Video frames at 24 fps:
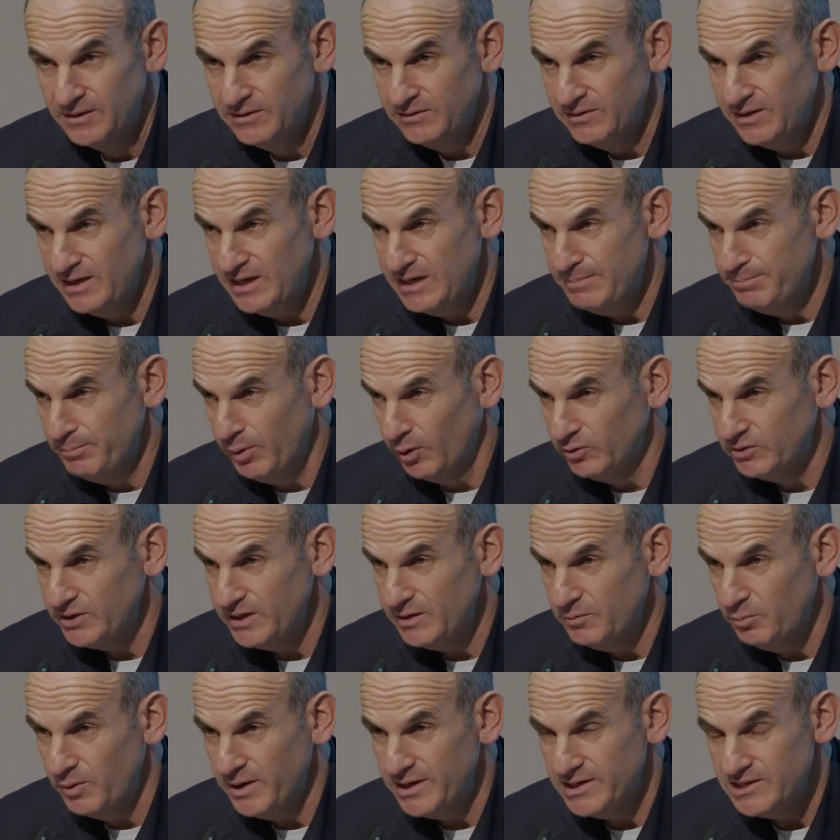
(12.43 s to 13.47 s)
the body
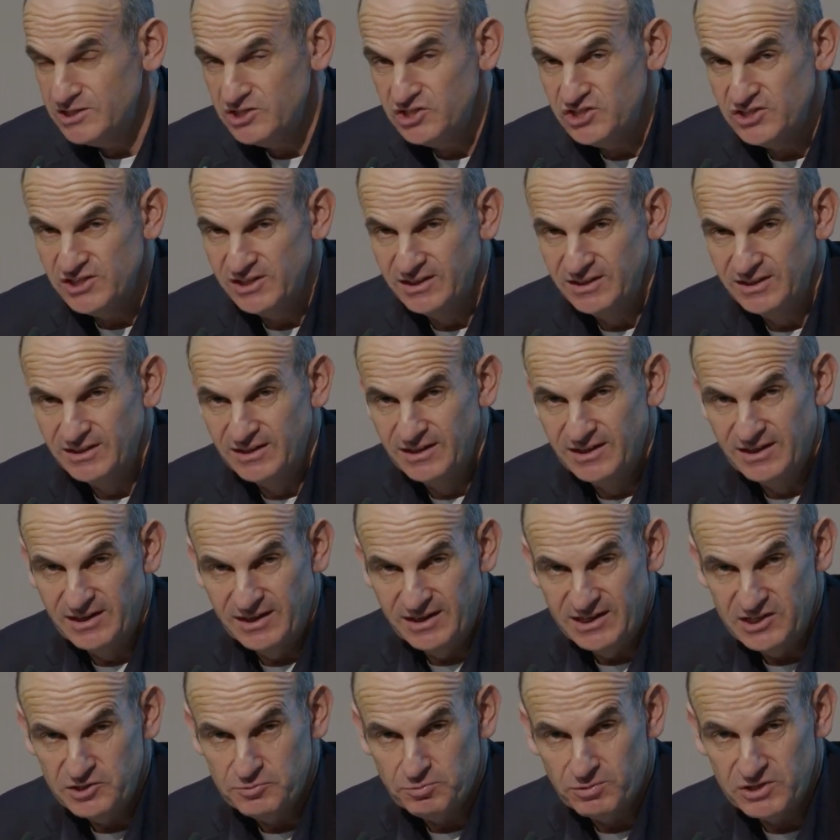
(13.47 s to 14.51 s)
which
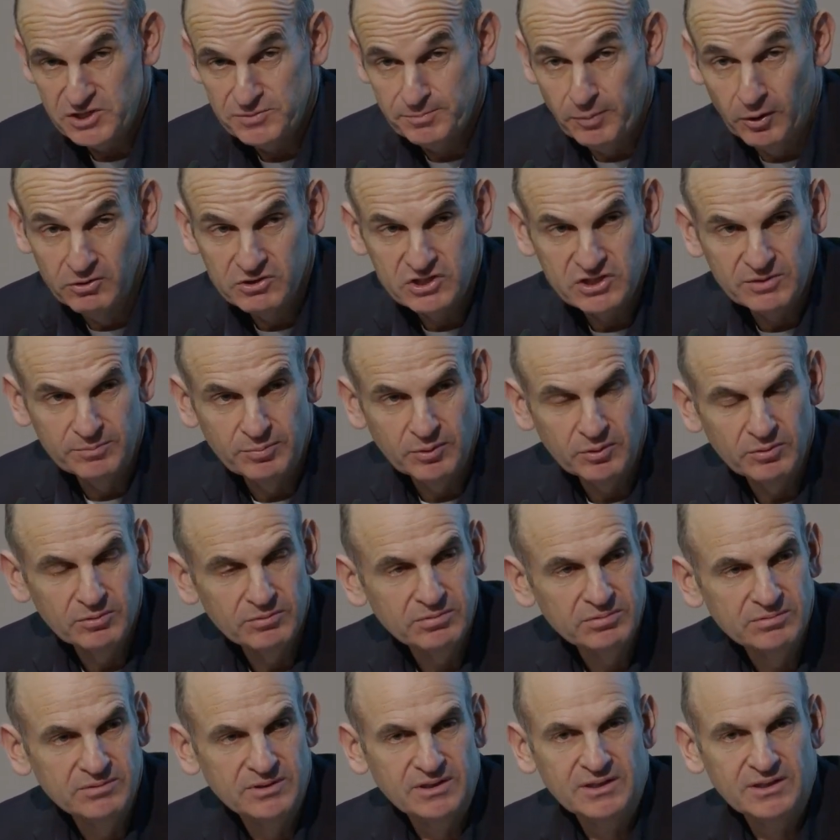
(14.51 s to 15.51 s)
is responsible